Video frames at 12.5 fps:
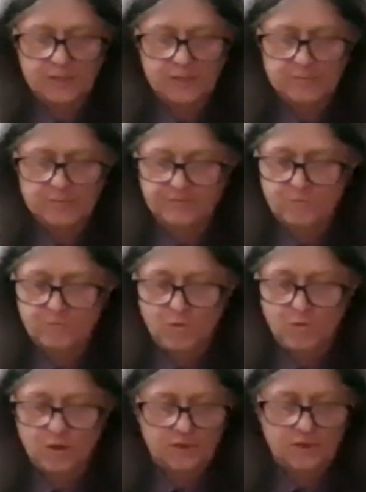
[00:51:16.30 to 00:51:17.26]

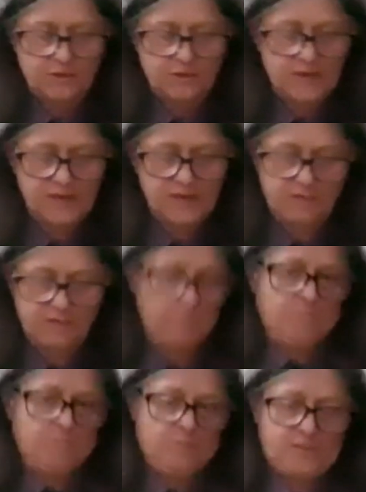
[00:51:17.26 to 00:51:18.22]
before,
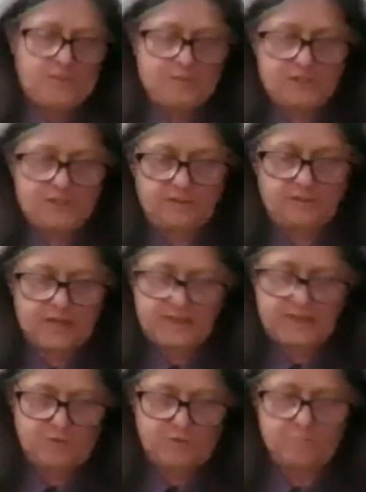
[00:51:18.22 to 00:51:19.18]
especially in
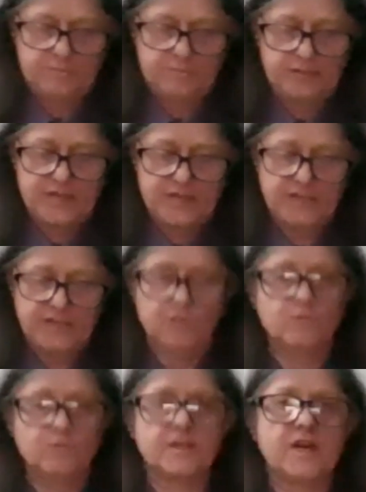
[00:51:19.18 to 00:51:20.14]
urban planning, you
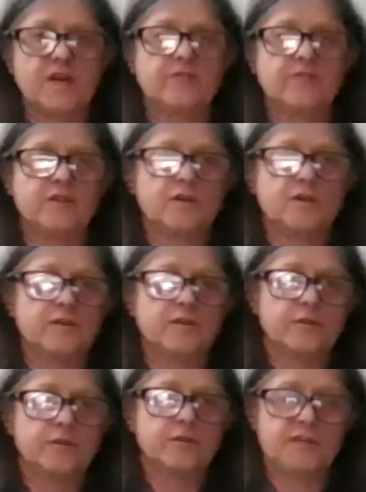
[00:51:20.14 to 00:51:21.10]
wouldn't have
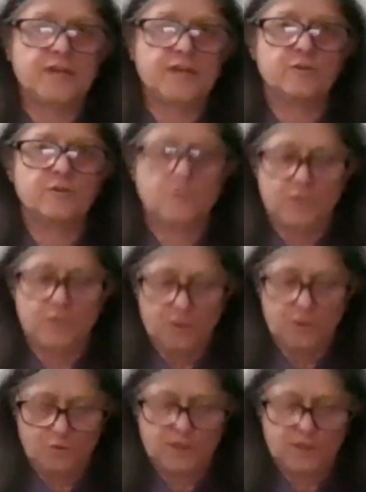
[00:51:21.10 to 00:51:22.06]
a planner going,
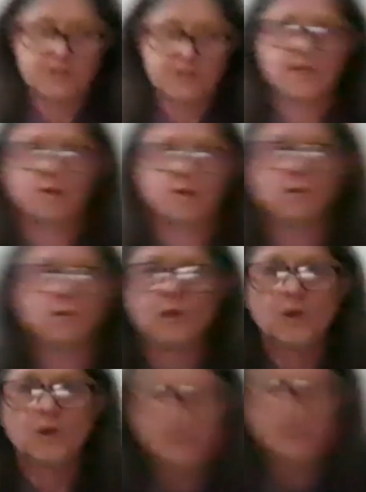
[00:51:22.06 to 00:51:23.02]
okay, now,
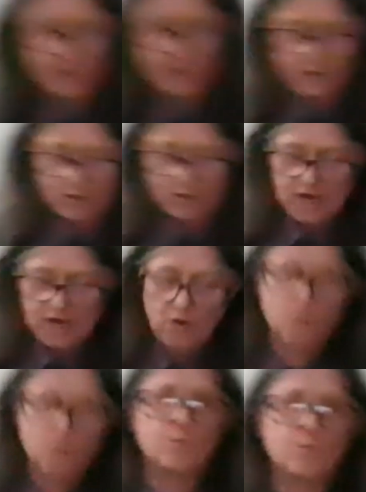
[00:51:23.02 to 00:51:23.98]
you know, how
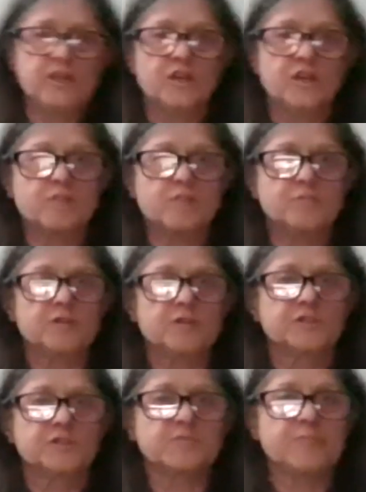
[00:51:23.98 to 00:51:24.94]
are we going to build
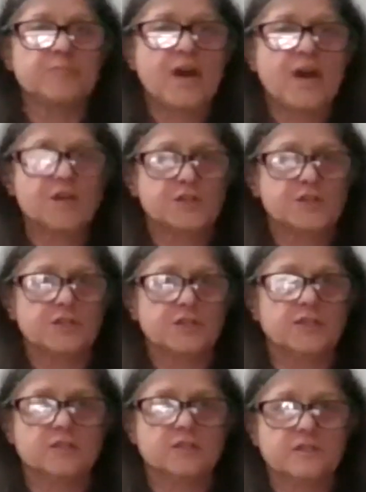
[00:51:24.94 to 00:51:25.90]
compassion
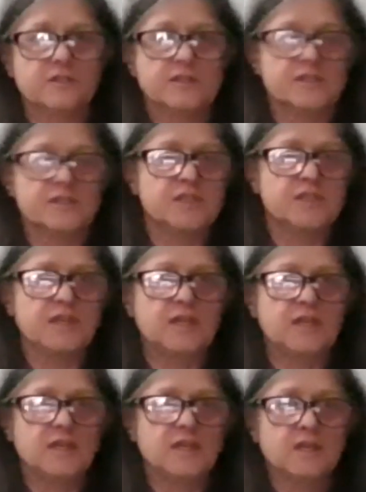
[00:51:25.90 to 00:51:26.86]
into this city?
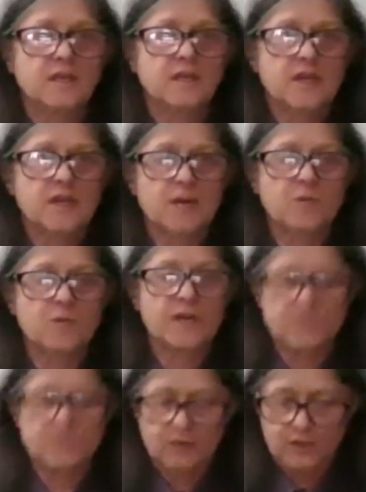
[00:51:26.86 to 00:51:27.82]

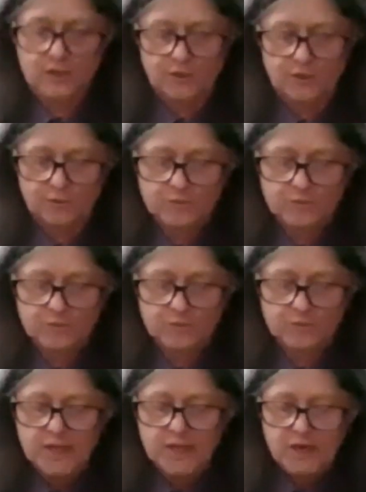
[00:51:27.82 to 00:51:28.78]
Why, you know,
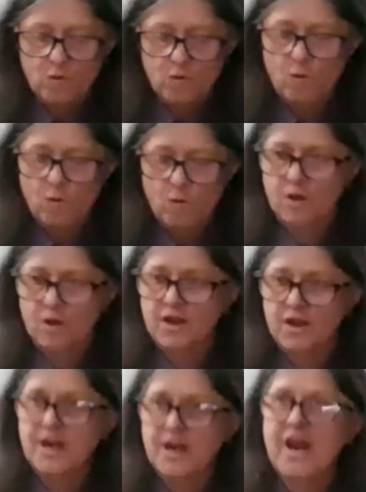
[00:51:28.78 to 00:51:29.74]

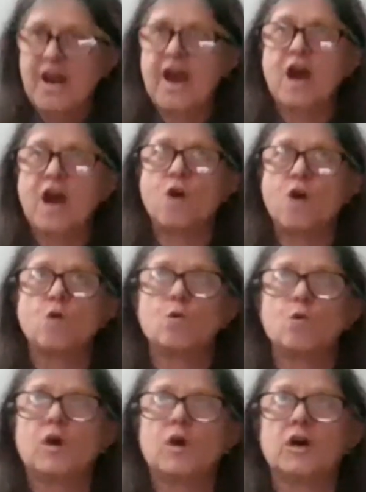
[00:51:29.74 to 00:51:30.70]
or
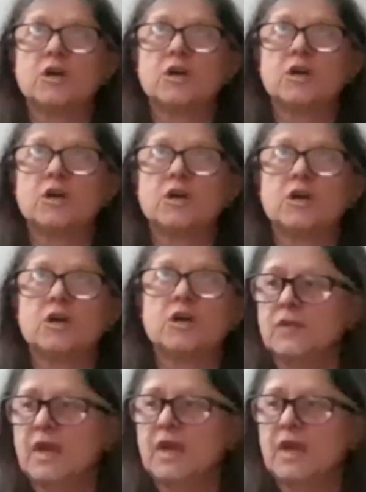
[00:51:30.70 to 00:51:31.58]
how do,